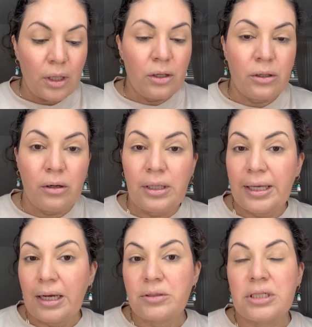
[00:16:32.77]
You know, like,
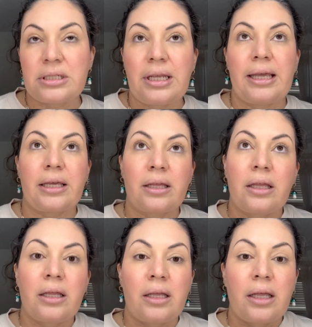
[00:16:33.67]
I was just like,
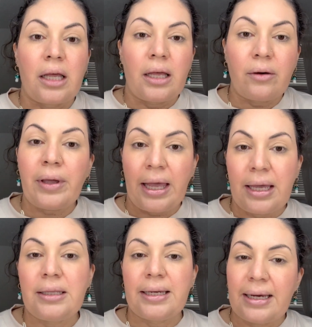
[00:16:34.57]
okay,
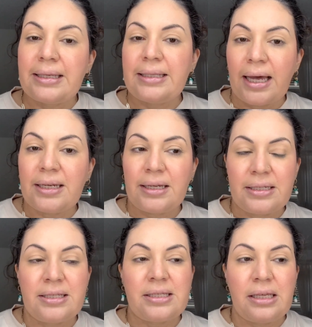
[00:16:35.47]
like, I get it. I
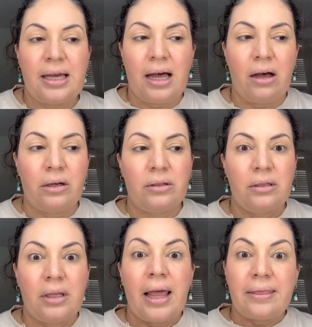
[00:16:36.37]
see how
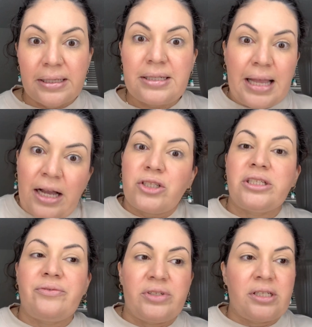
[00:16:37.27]
this is
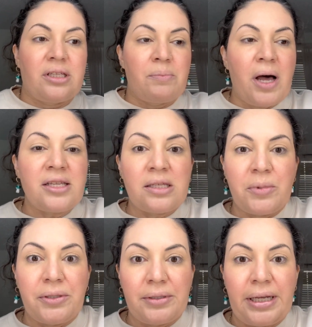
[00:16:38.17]
actually physically
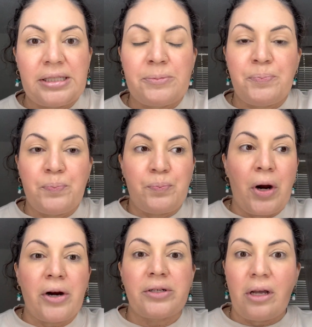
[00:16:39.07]
possible, and it's
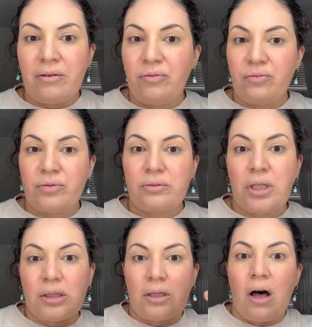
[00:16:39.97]
part of the
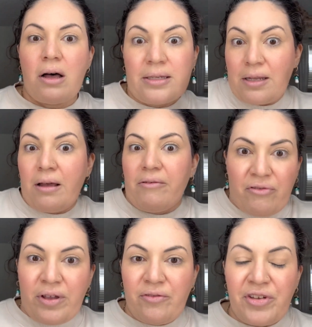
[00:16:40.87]
laws of
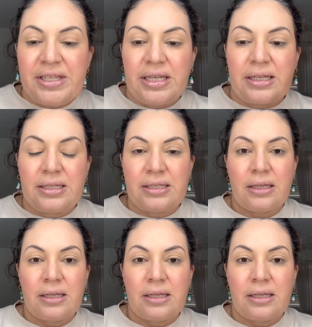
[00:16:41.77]
physics.